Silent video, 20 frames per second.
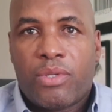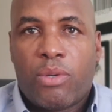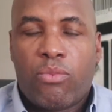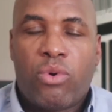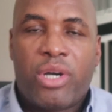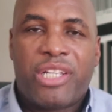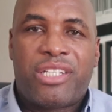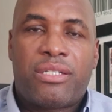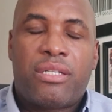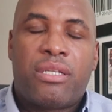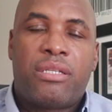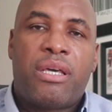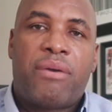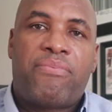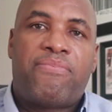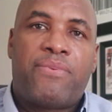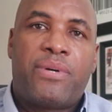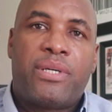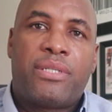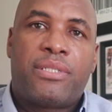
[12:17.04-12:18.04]
what's the
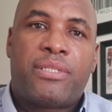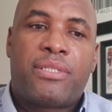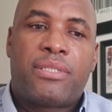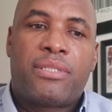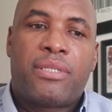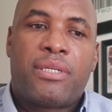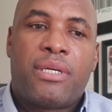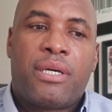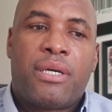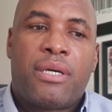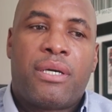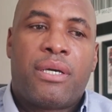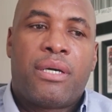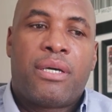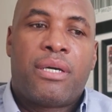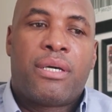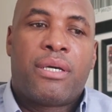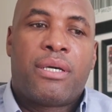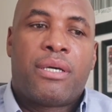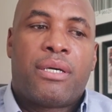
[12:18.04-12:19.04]
difference?
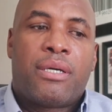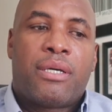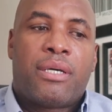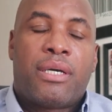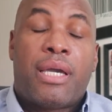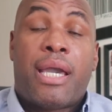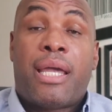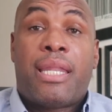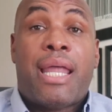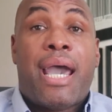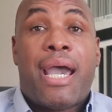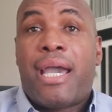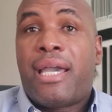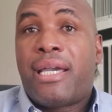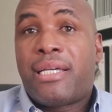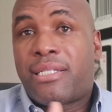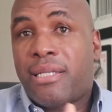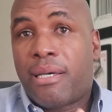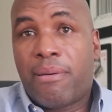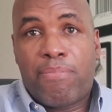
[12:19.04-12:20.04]
And that
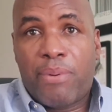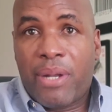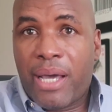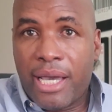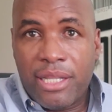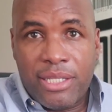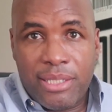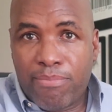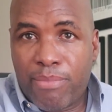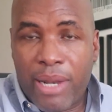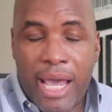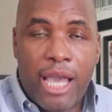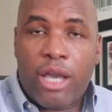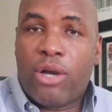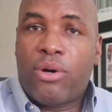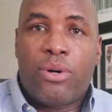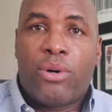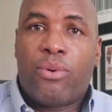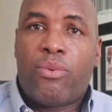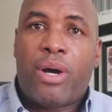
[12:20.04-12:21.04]
is applied to
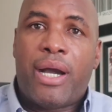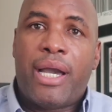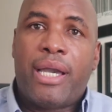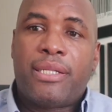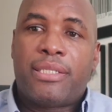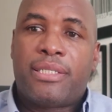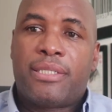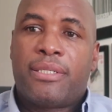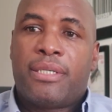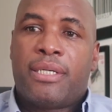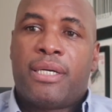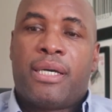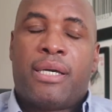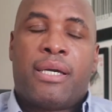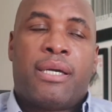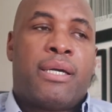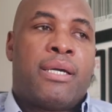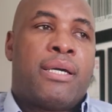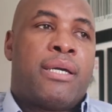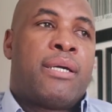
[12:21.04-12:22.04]
black or white.
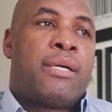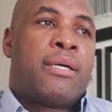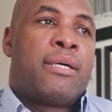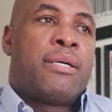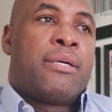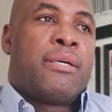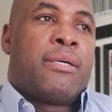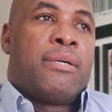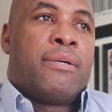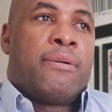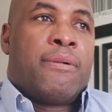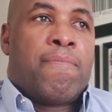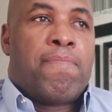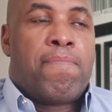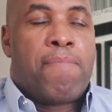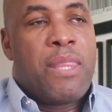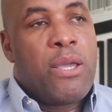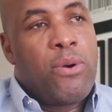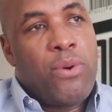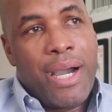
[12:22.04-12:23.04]

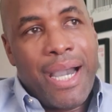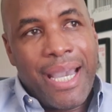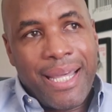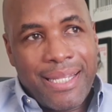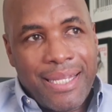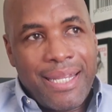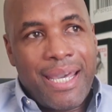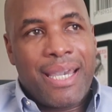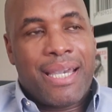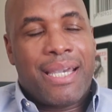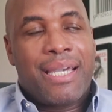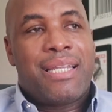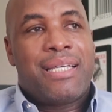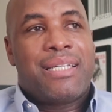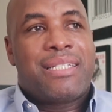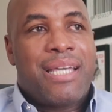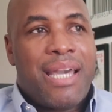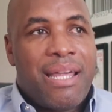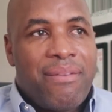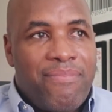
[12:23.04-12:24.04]
Do I think it
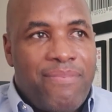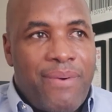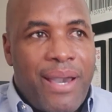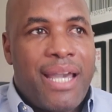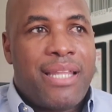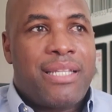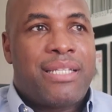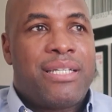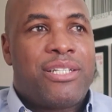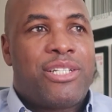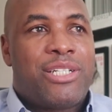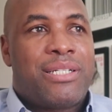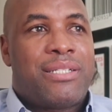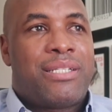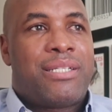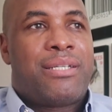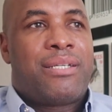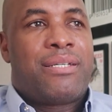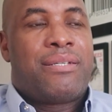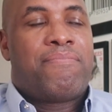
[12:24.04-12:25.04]
is
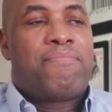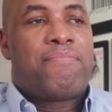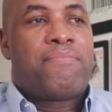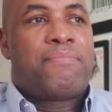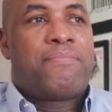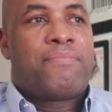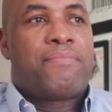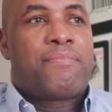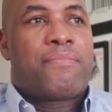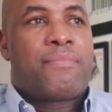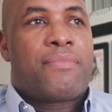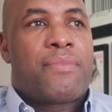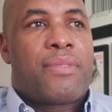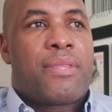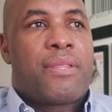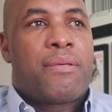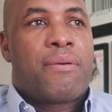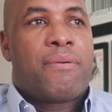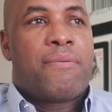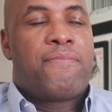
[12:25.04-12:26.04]
advantageous
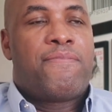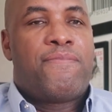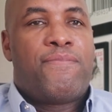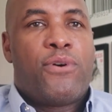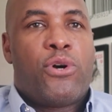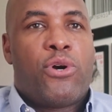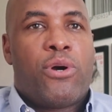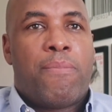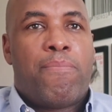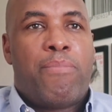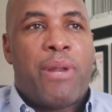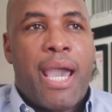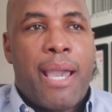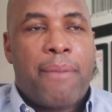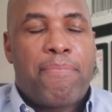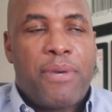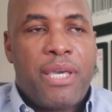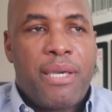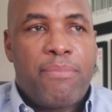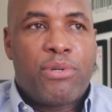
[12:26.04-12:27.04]
for
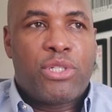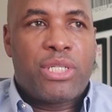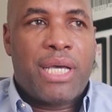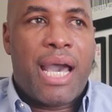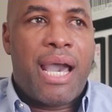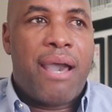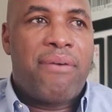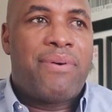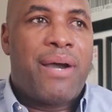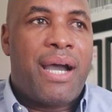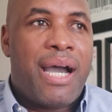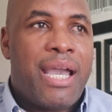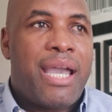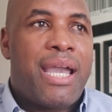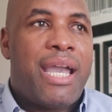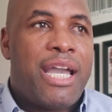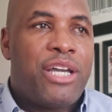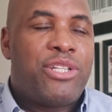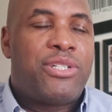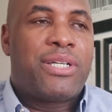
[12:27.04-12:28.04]
black people to have
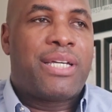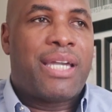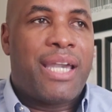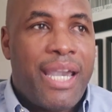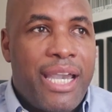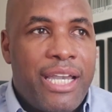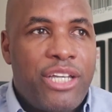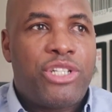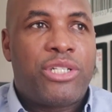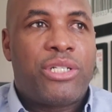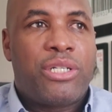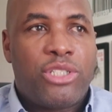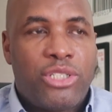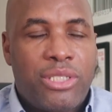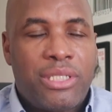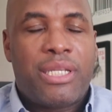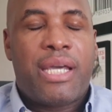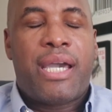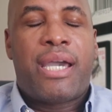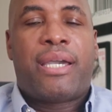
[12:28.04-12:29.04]
higher education
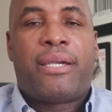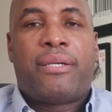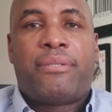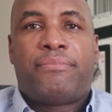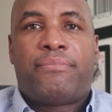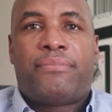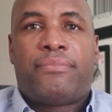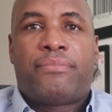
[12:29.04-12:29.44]
today?